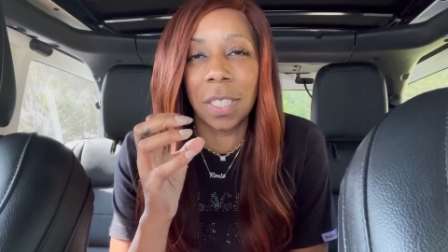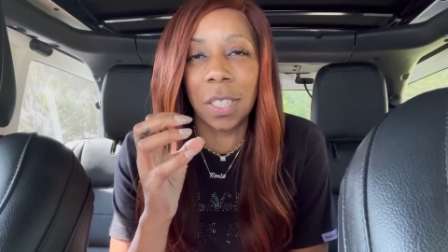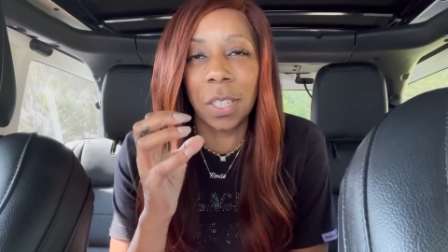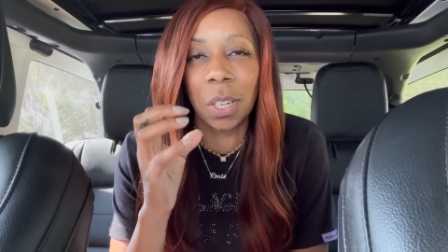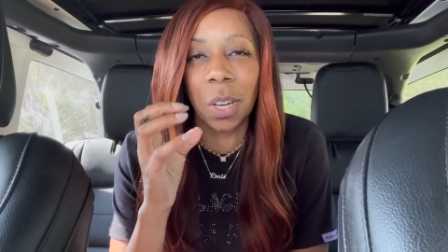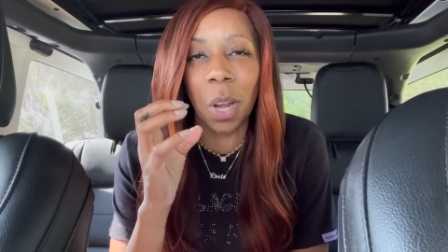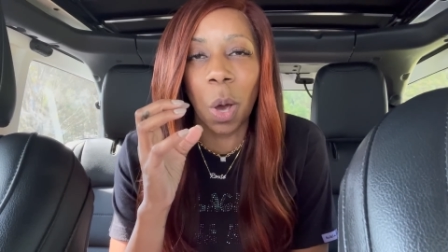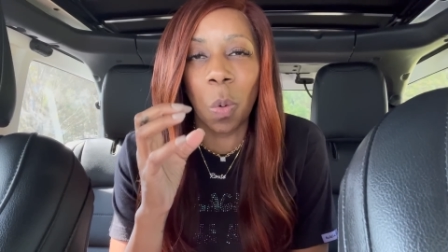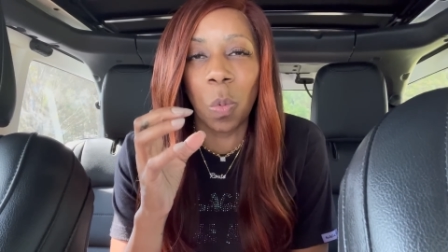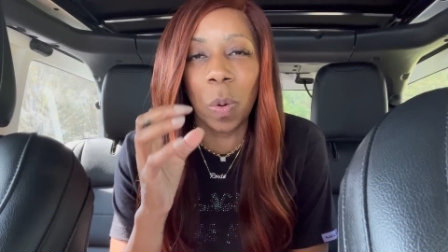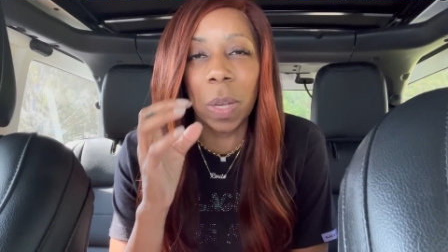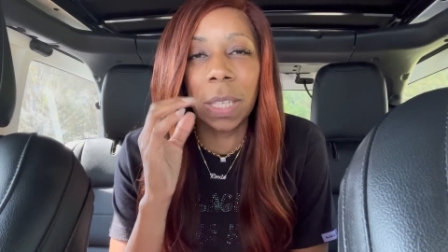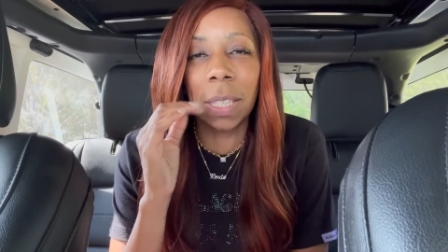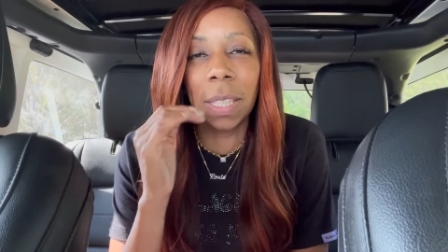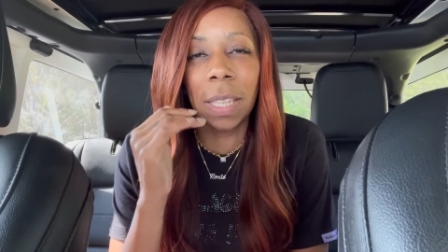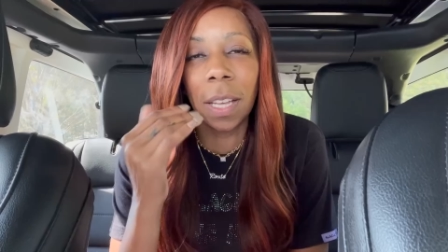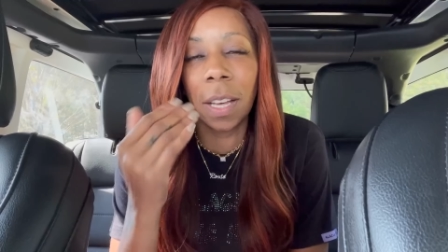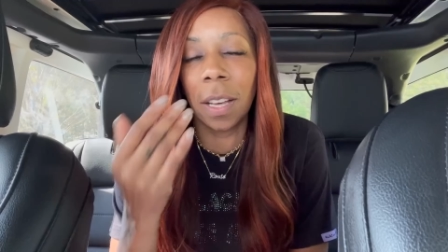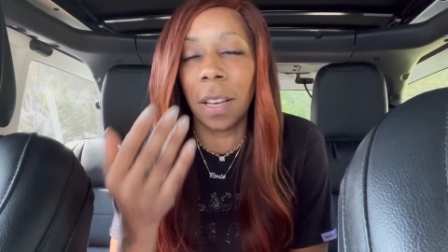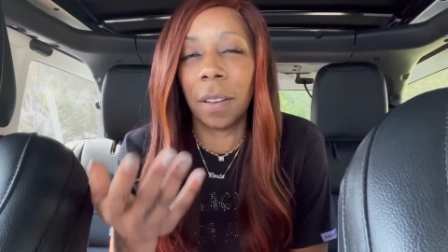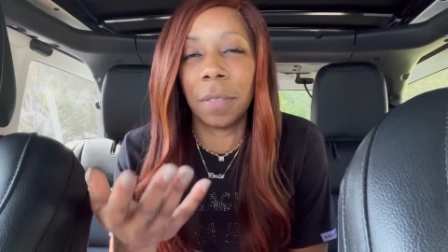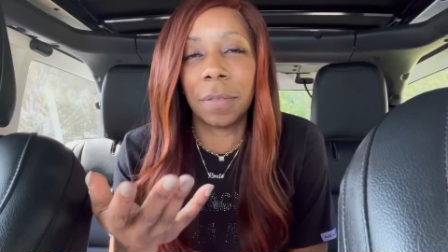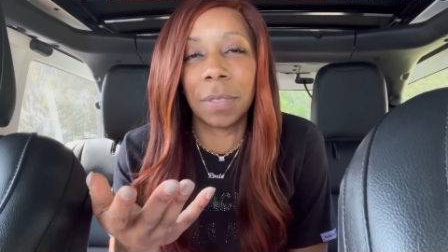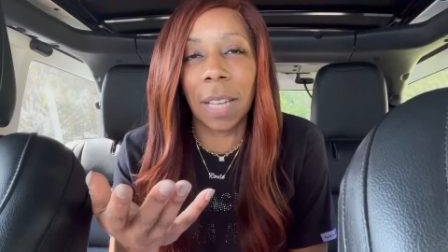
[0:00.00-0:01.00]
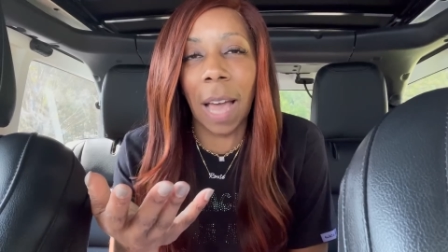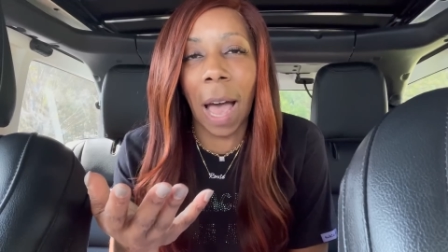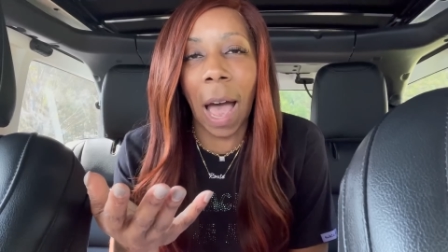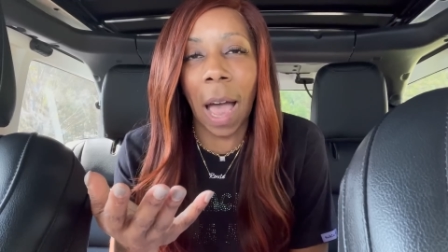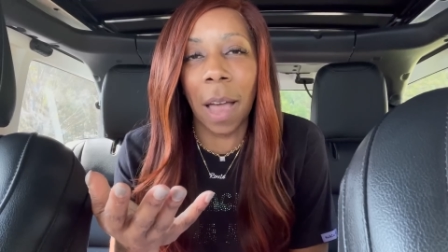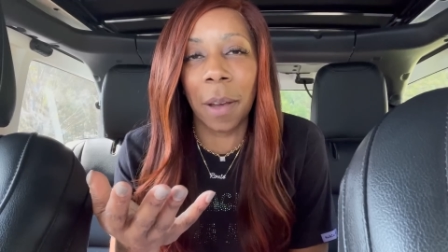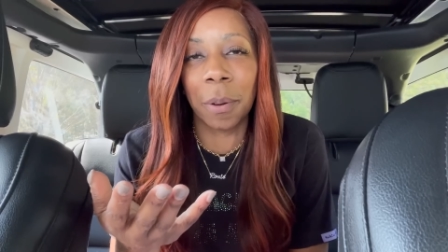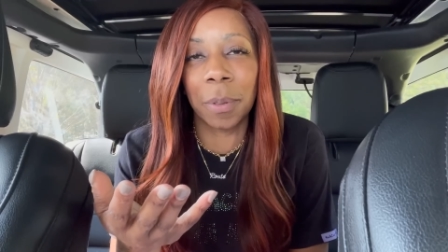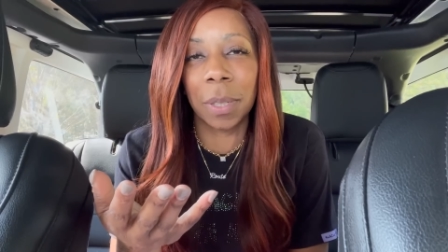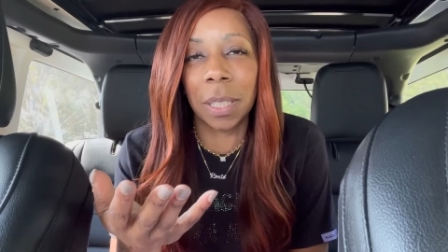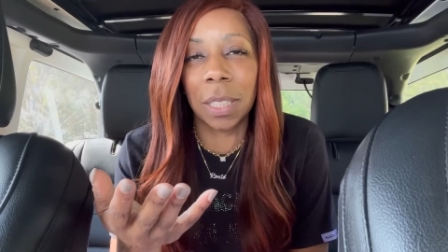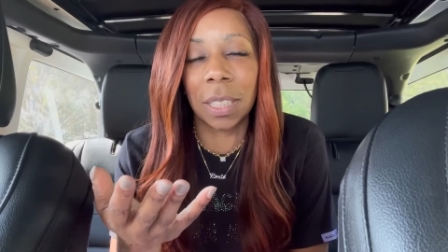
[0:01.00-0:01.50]
You know, we loved
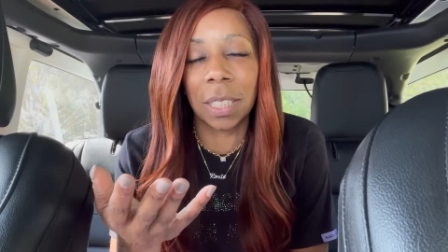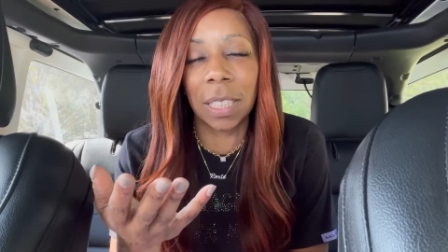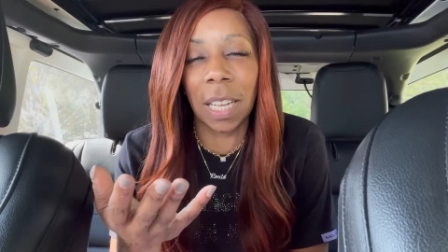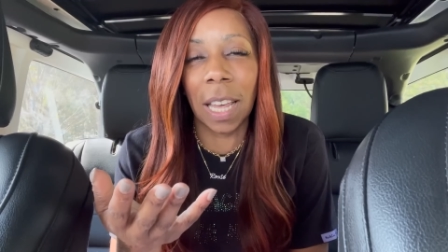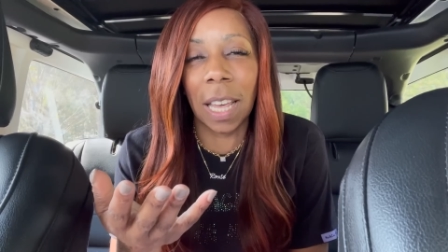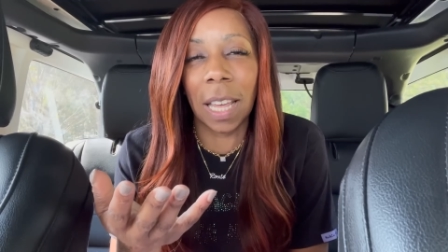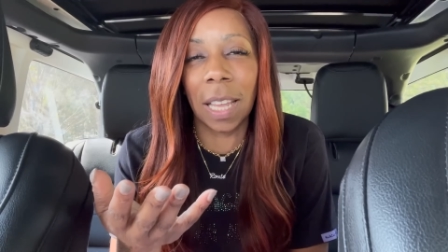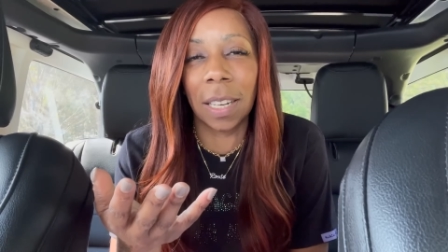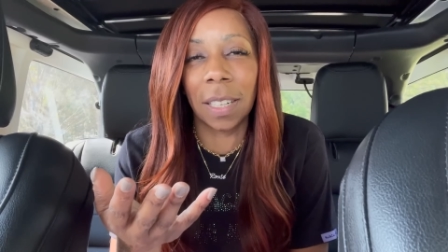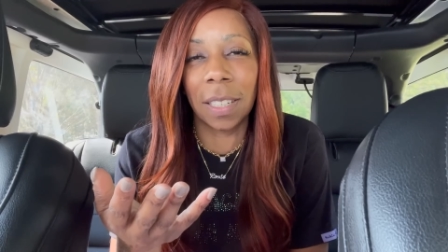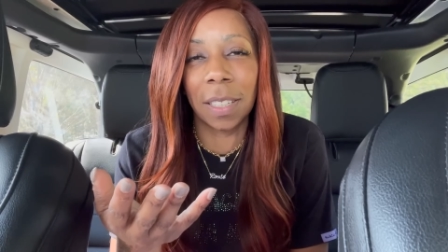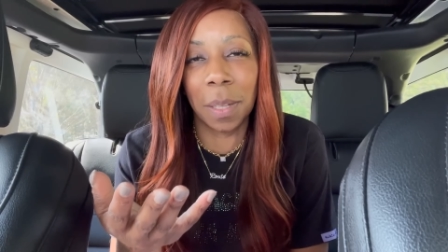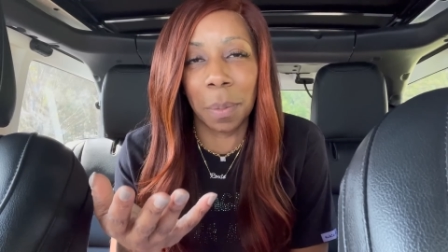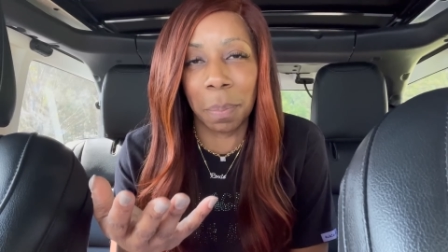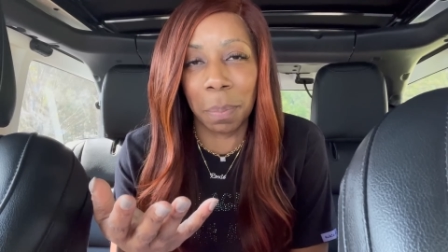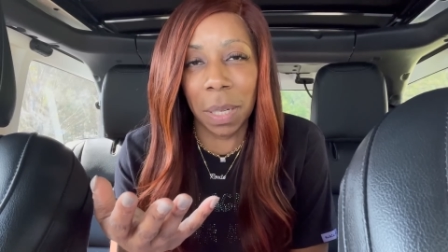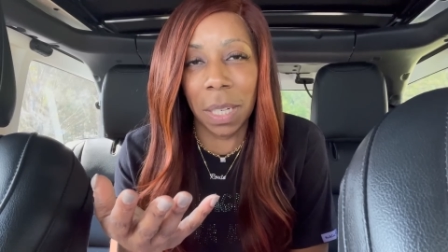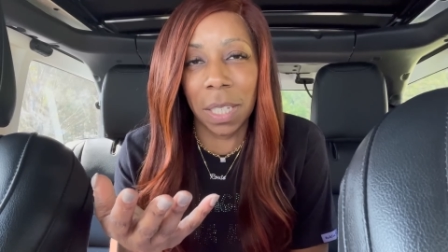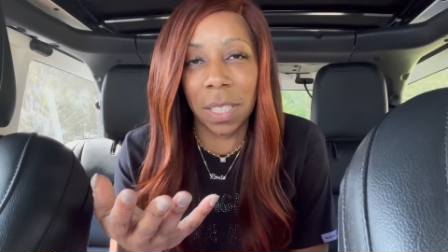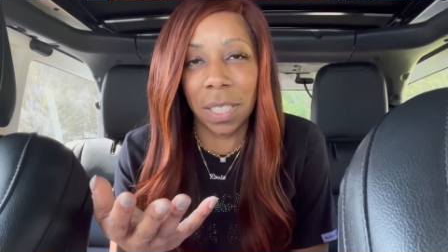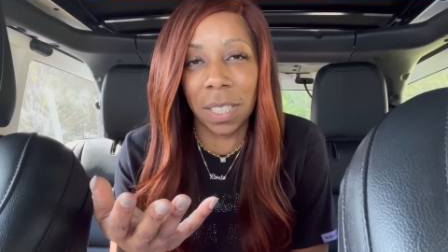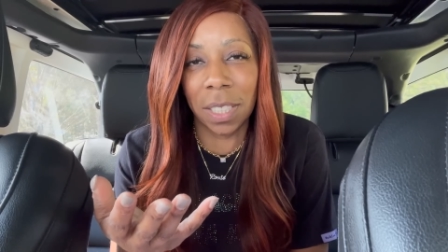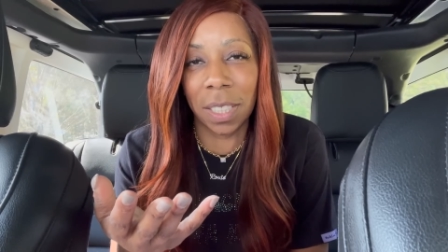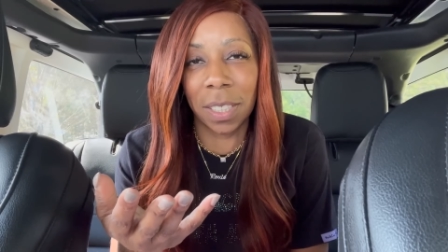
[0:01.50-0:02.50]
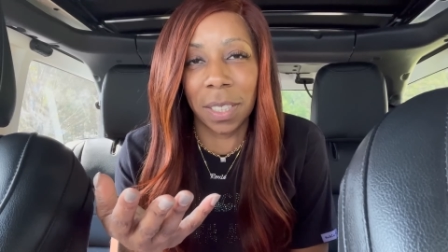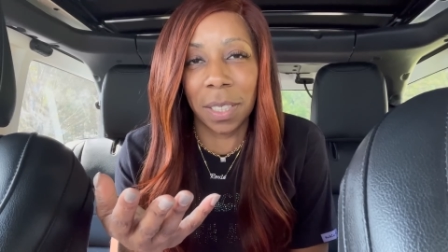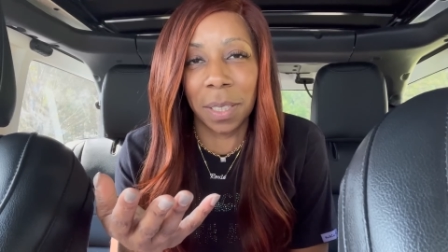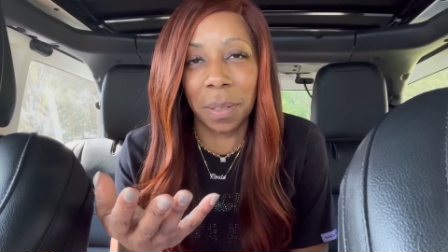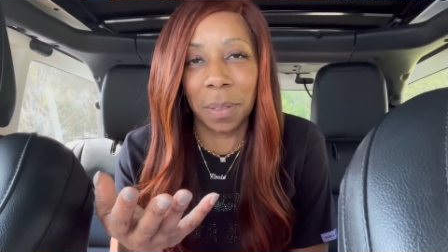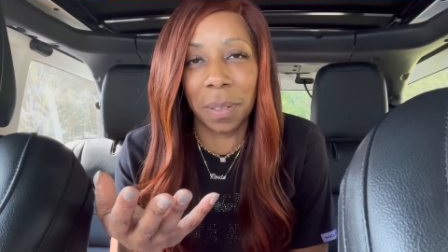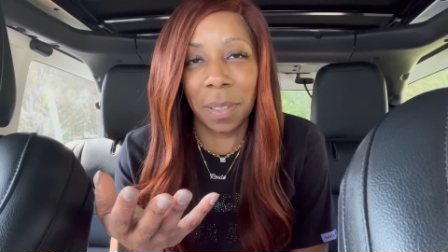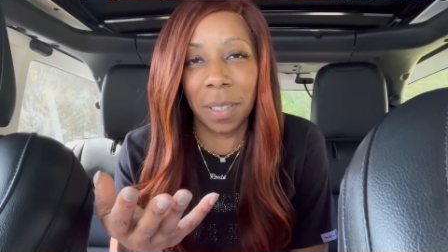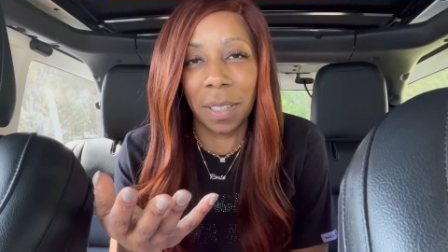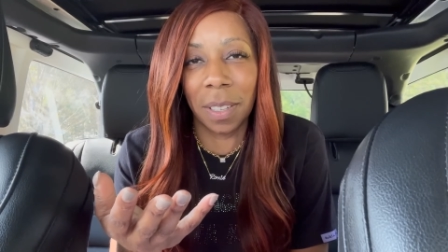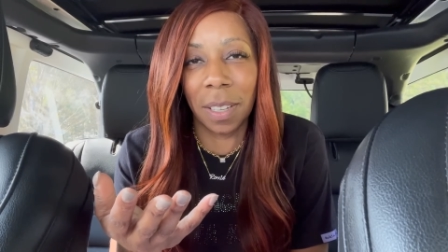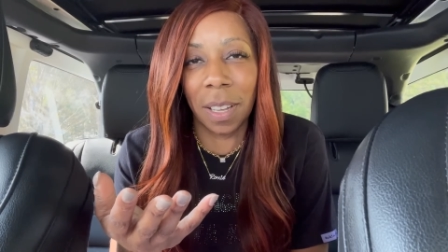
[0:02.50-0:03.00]
Irish and LeMisha.
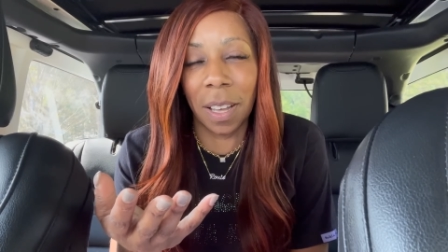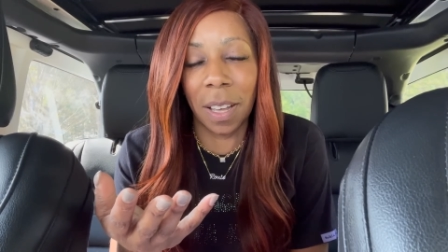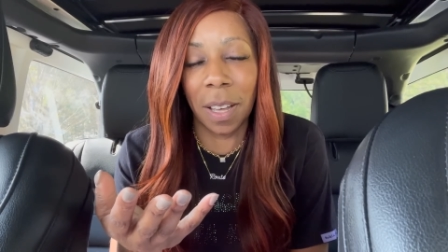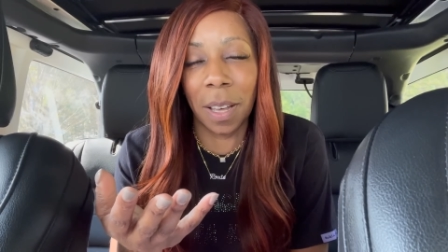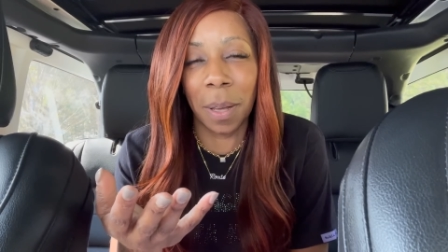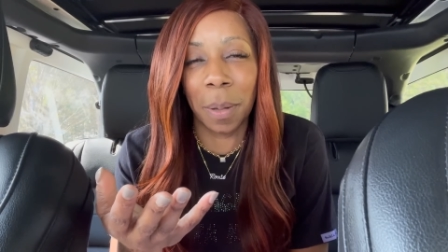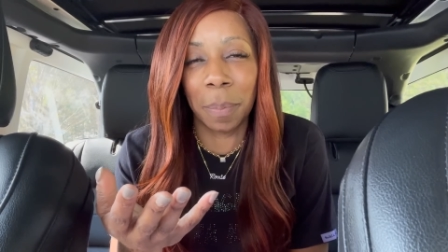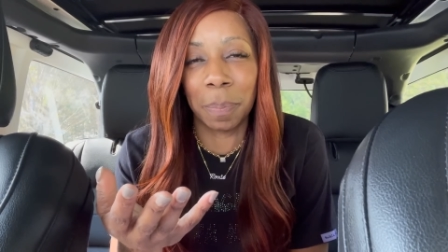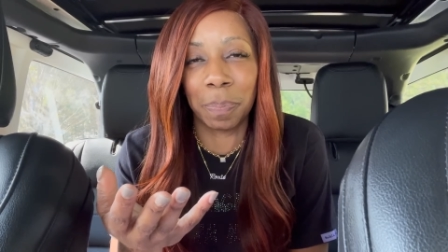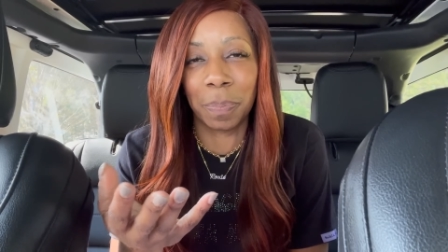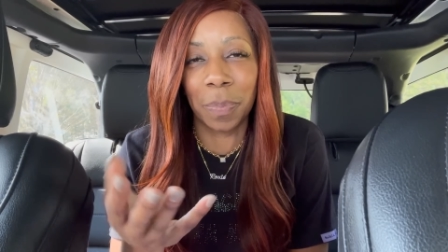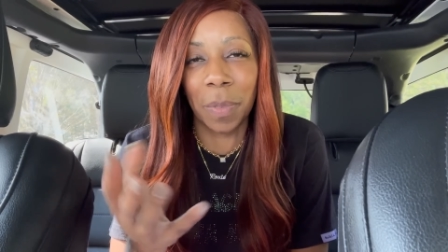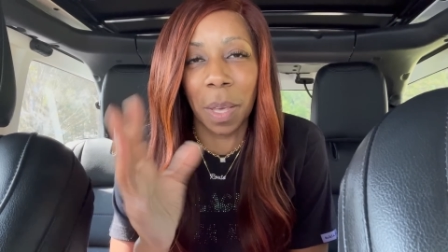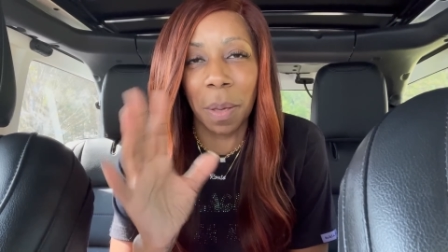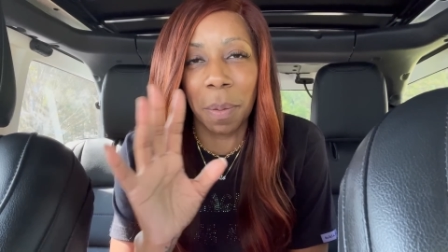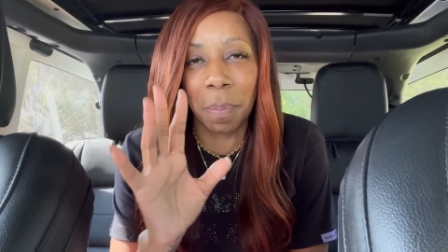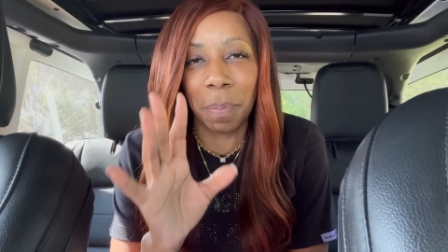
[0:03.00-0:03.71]
Um,